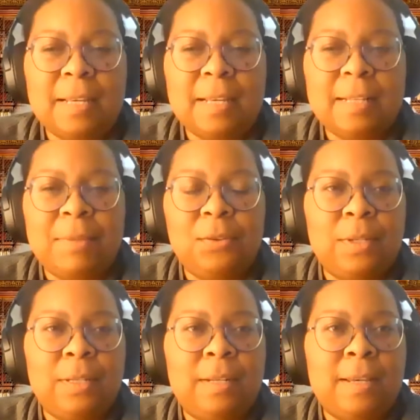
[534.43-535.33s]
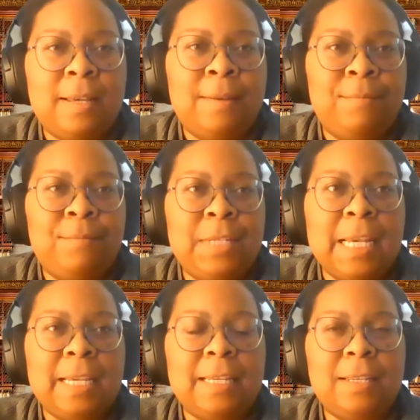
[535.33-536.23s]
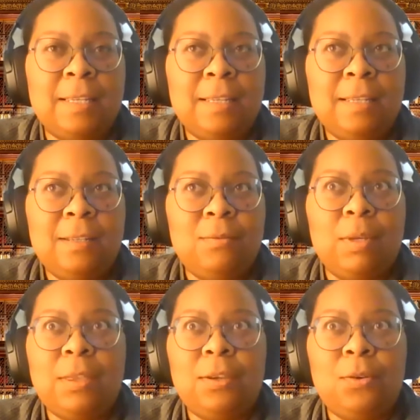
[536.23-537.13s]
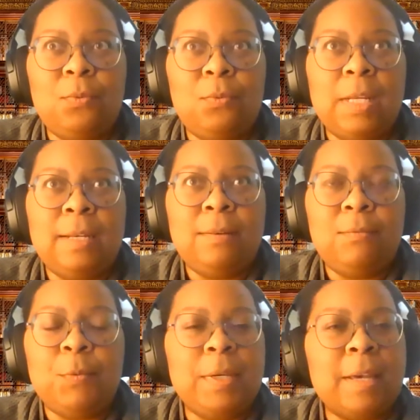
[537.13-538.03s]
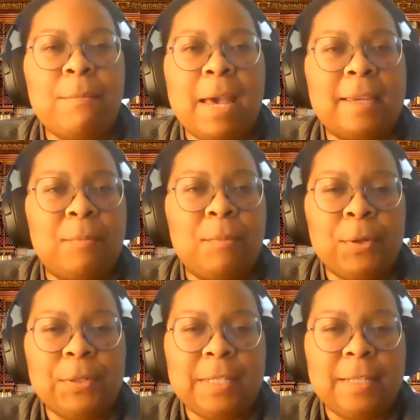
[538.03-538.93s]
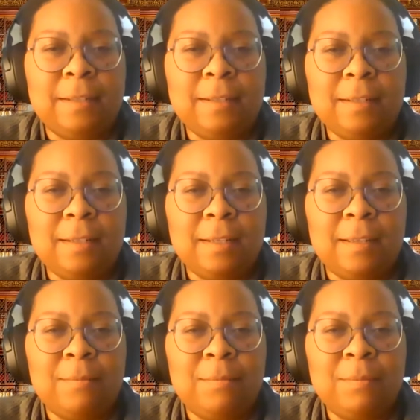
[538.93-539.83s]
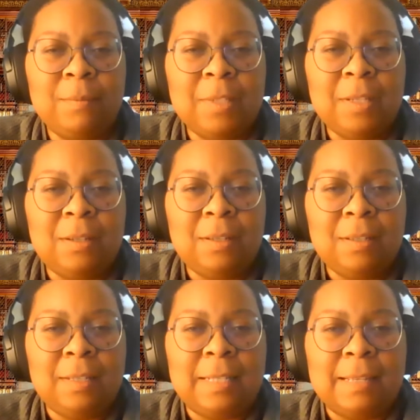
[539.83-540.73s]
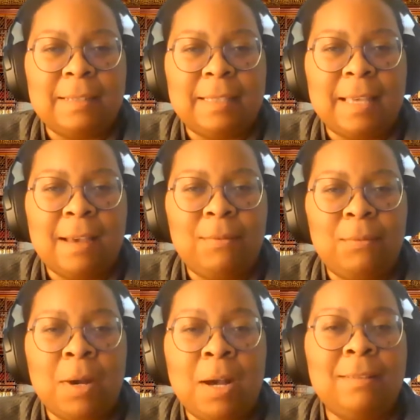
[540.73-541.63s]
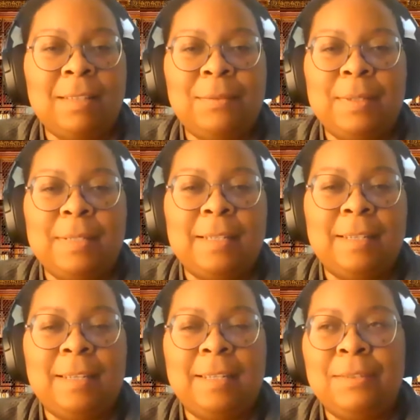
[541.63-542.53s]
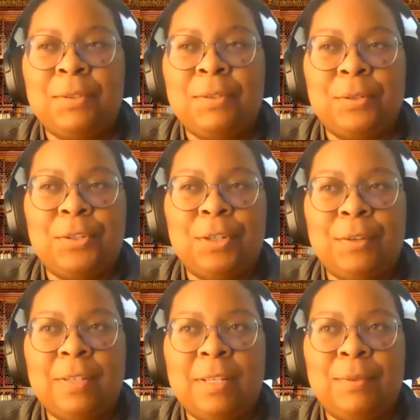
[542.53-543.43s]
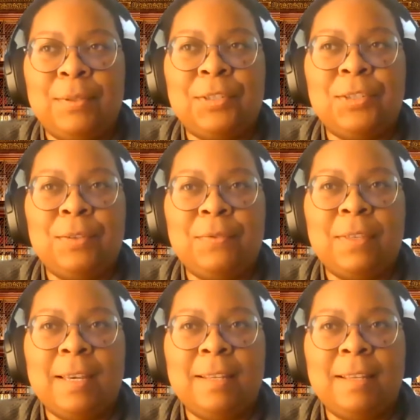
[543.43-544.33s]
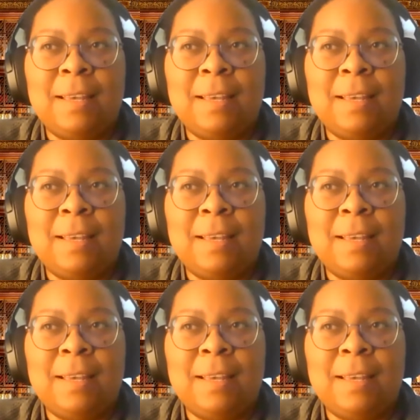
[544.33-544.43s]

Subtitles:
something you would take with you when we come back in person? It sounds like that while it was a difficult shift, it was a shift that